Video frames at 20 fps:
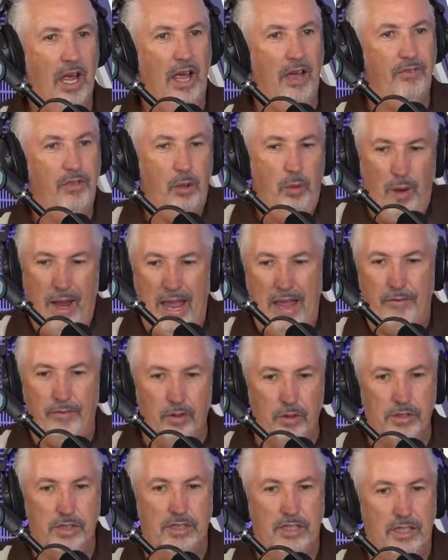have you
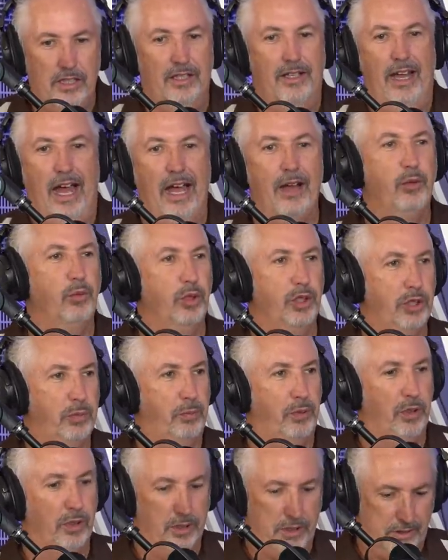ever seen an Irish
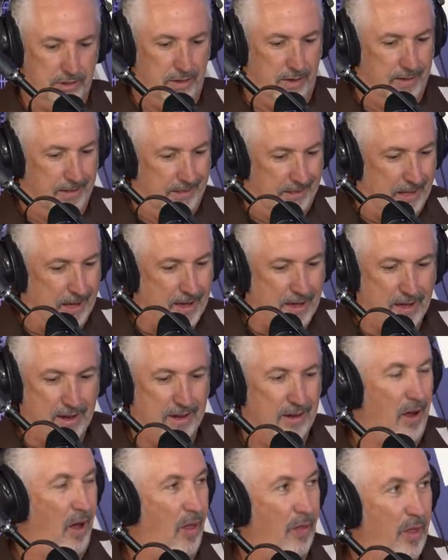person
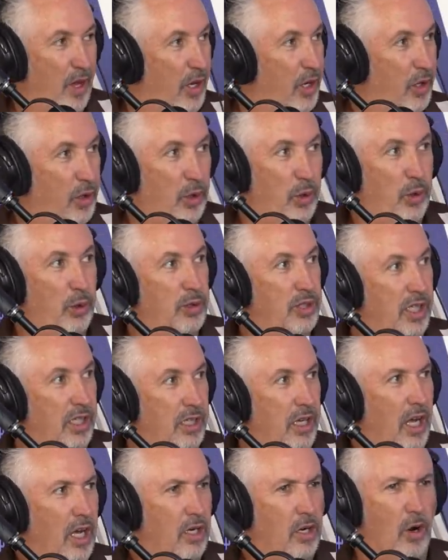online on the news
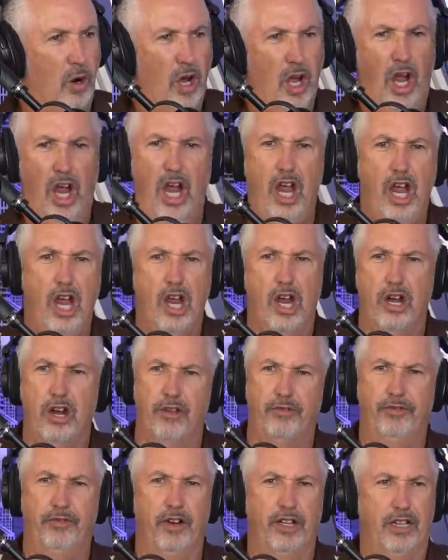and go, hey,
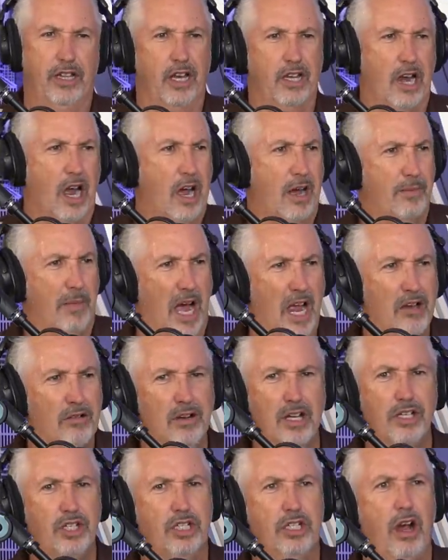enough with the damn Irish